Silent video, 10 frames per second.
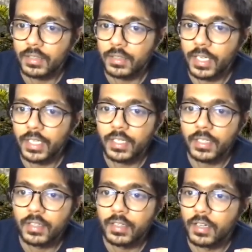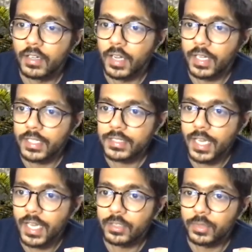right? And let's
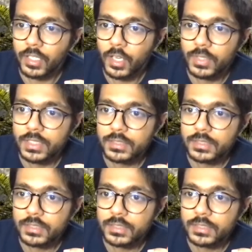add it to an allow list,